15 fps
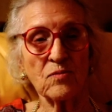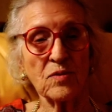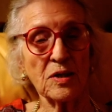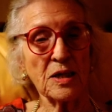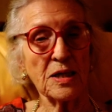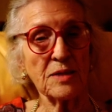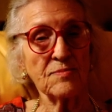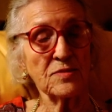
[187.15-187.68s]
Well,
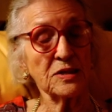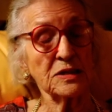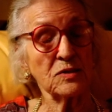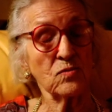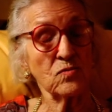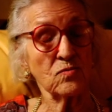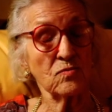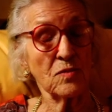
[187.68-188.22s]

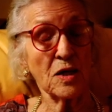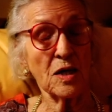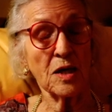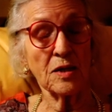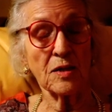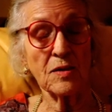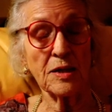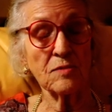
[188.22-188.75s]

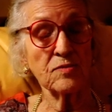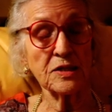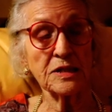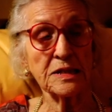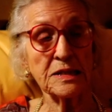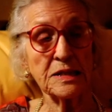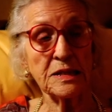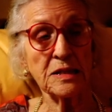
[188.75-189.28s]
I
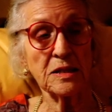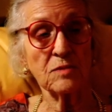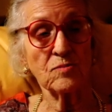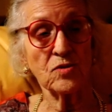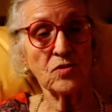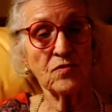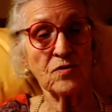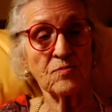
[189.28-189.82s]
wasn't in the
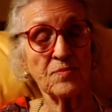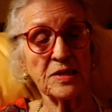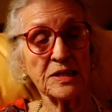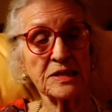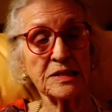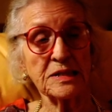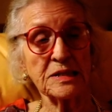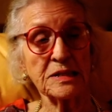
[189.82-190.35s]
moving
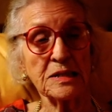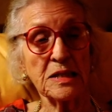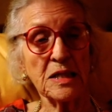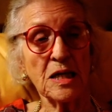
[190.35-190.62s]
business,